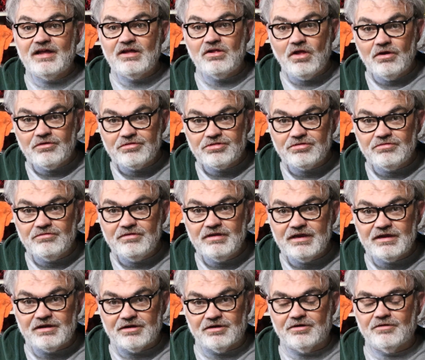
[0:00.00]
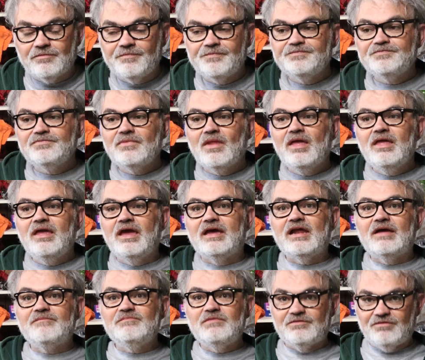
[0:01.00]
close to a year, and I've